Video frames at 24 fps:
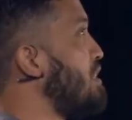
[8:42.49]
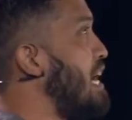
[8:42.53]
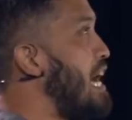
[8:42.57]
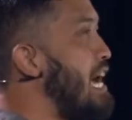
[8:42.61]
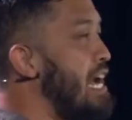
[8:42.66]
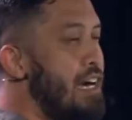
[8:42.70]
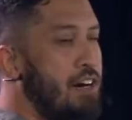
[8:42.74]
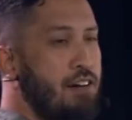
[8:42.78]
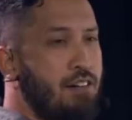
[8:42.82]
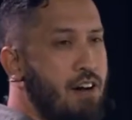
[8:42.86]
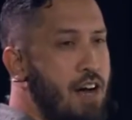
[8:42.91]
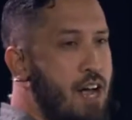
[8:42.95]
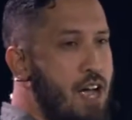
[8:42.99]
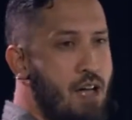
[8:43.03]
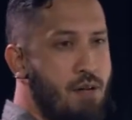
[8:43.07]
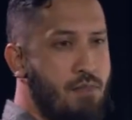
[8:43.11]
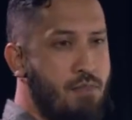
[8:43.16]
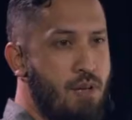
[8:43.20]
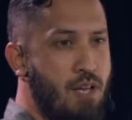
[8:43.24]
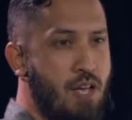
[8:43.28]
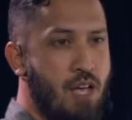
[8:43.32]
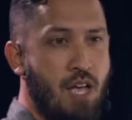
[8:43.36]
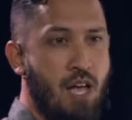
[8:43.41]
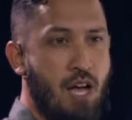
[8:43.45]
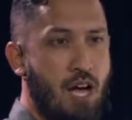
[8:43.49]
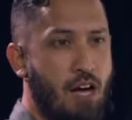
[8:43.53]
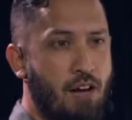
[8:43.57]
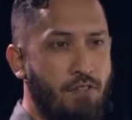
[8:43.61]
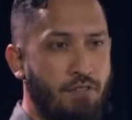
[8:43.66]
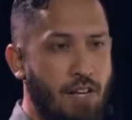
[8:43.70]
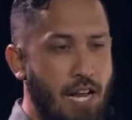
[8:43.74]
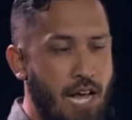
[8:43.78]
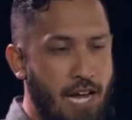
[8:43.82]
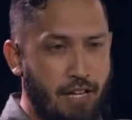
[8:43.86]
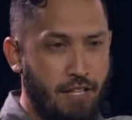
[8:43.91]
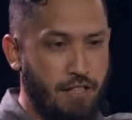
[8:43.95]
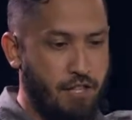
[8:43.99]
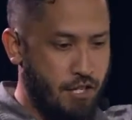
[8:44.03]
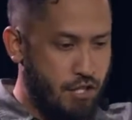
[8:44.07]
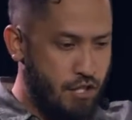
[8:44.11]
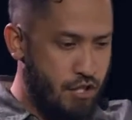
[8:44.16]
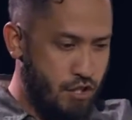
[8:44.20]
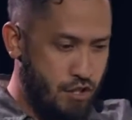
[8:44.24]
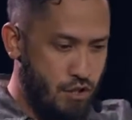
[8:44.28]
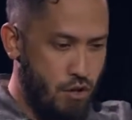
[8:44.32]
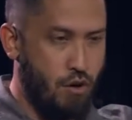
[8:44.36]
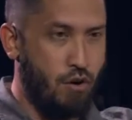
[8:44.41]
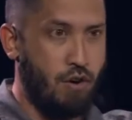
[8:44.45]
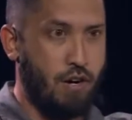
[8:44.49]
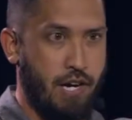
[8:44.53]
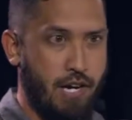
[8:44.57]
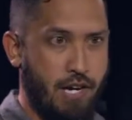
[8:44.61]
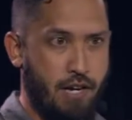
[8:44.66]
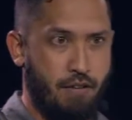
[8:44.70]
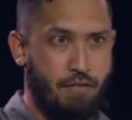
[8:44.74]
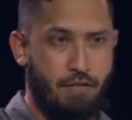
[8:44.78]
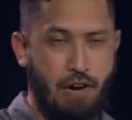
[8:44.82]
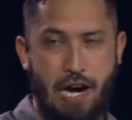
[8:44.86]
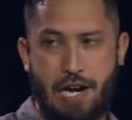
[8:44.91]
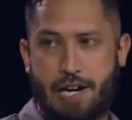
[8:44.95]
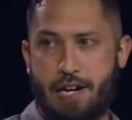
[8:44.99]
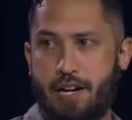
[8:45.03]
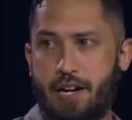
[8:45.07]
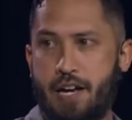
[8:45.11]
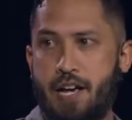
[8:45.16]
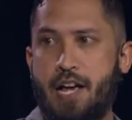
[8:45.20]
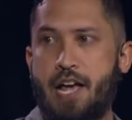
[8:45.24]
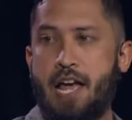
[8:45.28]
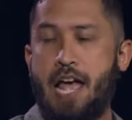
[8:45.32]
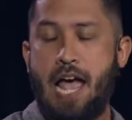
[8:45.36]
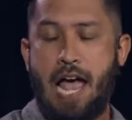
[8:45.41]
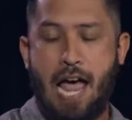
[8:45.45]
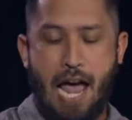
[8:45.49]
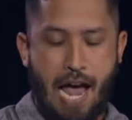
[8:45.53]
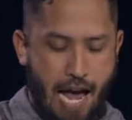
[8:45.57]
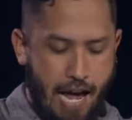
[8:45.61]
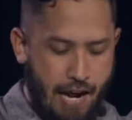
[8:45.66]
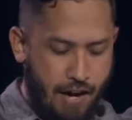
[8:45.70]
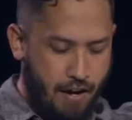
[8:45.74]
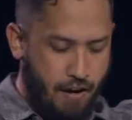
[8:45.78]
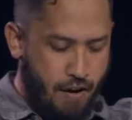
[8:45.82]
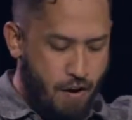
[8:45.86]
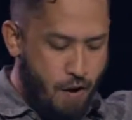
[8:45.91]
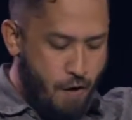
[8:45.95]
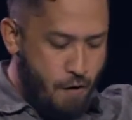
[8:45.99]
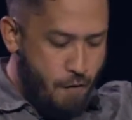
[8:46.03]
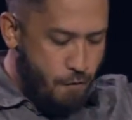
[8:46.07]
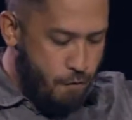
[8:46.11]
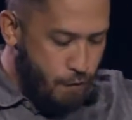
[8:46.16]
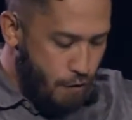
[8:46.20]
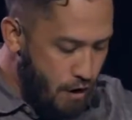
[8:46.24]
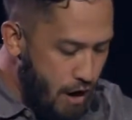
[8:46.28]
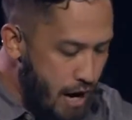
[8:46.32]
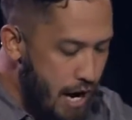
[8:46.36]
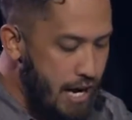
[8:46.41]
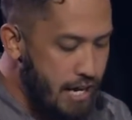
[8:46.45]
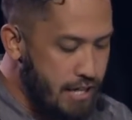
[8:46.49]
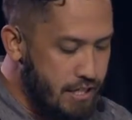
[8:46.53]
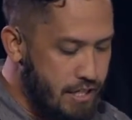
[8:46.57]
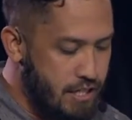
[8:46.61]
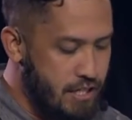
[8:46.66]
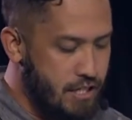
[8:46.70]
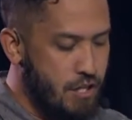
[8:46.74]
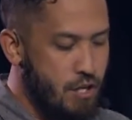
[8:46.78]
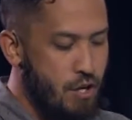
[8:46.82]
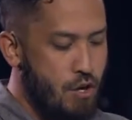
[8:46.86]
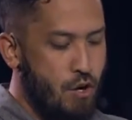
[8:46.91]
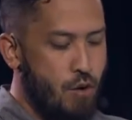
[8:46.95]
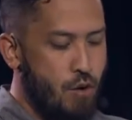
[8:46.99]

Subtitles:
diagram of like the story, right? And for us,